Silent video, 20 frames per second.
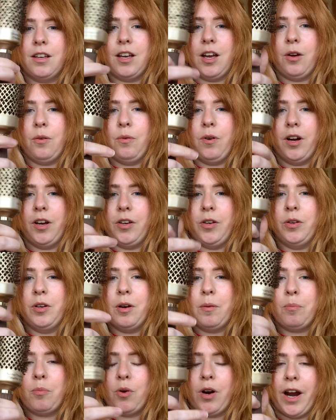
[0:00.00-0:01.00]
I want you
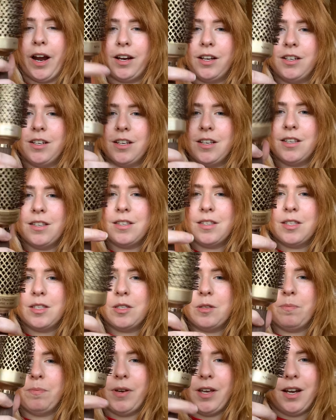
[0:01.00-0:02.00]
to practice
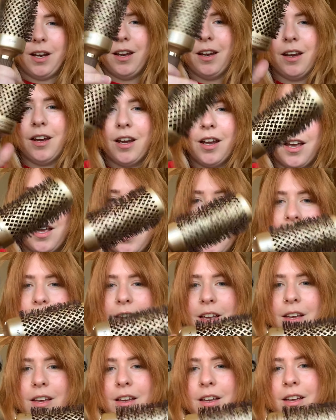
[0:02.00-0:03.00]
spinning
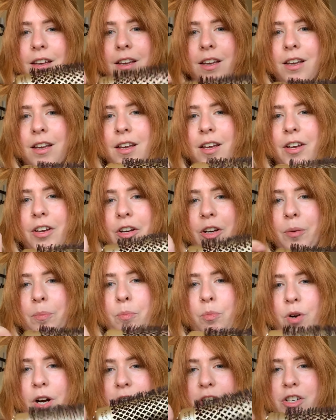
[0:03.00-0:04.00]
your
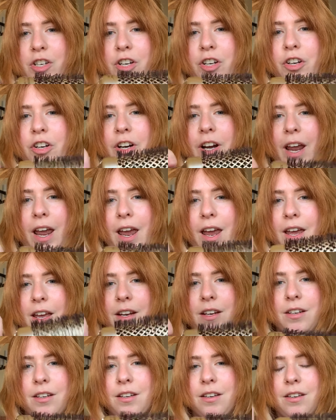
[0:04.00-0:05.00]
brush in your
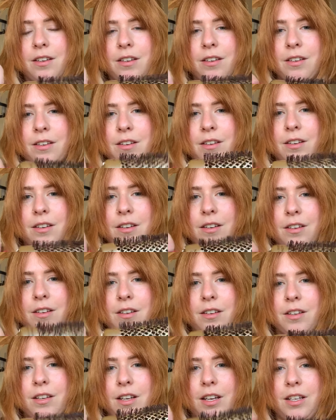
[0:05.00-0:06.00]
hand.
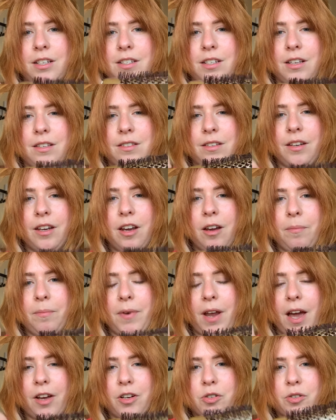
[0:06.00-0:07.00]
It doesn't come
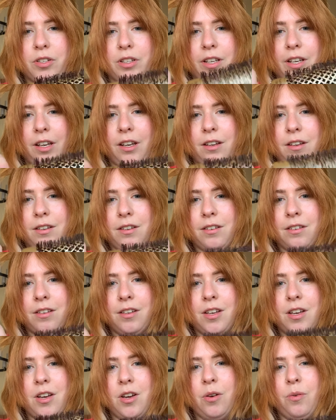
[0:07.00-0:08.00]
naturally.
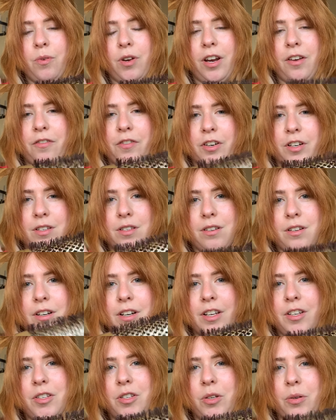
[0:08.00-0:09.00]
When I first
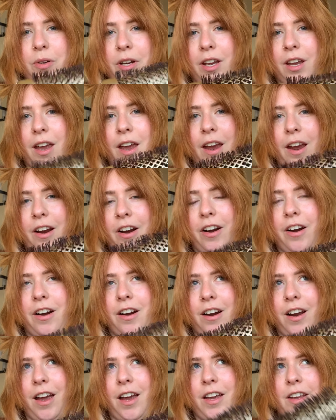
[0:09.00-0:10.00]
started doing
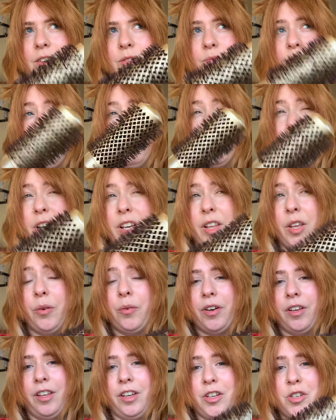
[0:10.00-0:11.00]
hair, I had really,
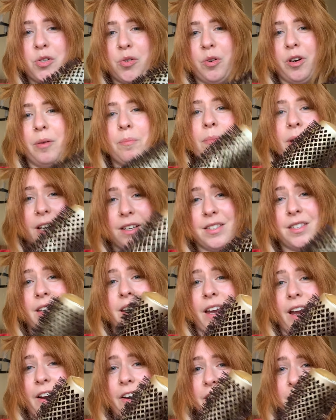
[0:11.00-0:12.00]
really short pixie
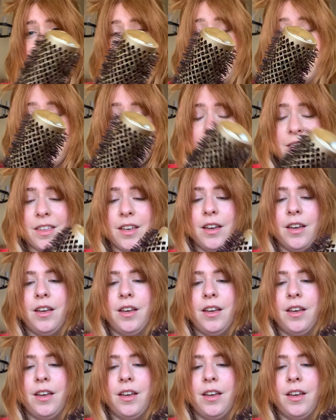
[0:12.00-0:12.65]
hair length.